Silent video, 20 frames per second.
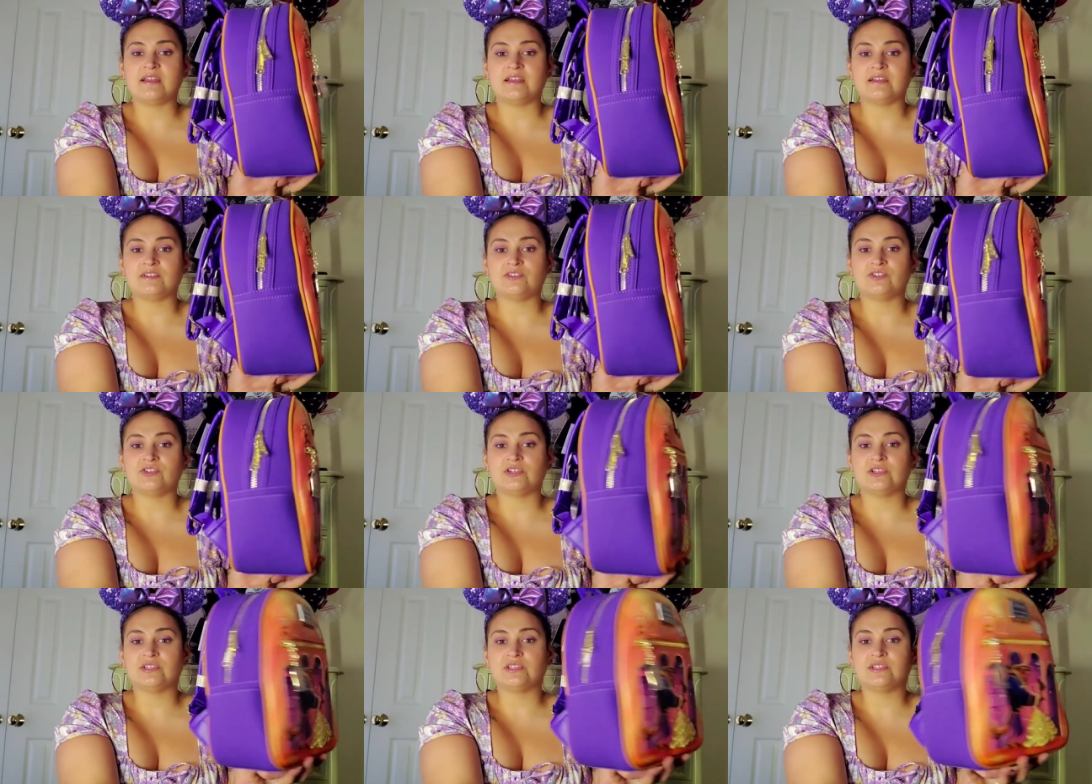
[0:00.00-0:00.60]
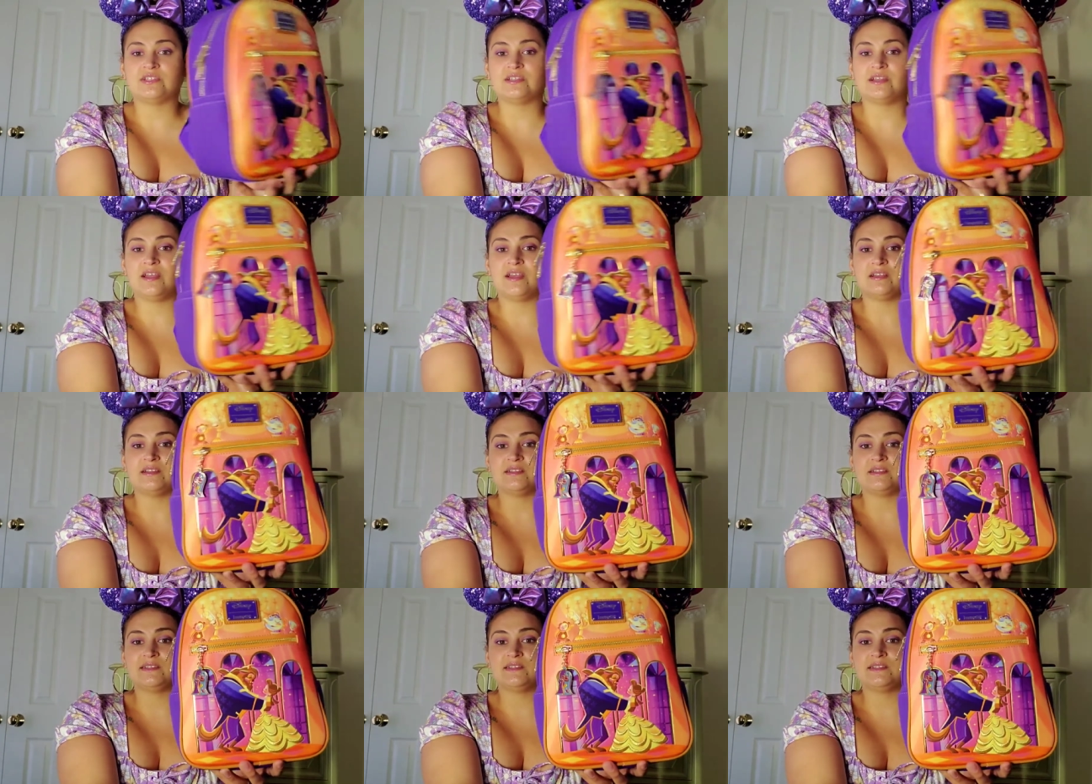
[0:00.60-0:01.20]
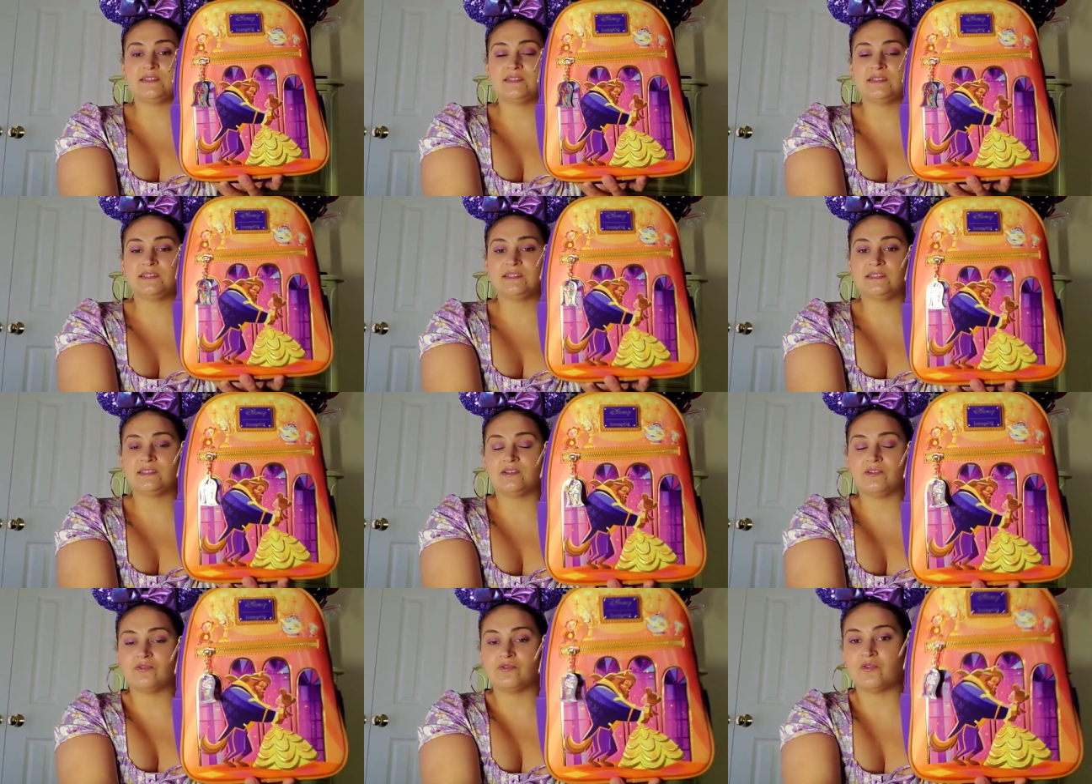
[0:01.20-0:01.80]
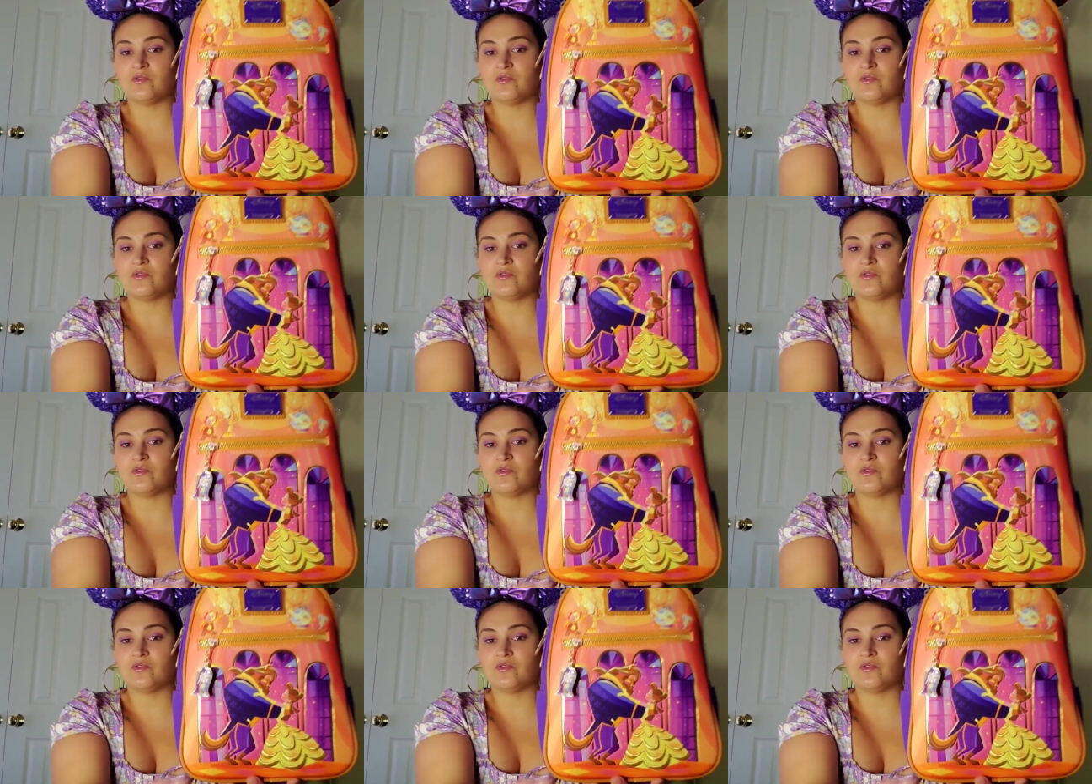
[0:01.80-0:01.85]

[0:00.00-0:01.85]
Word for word: it just is so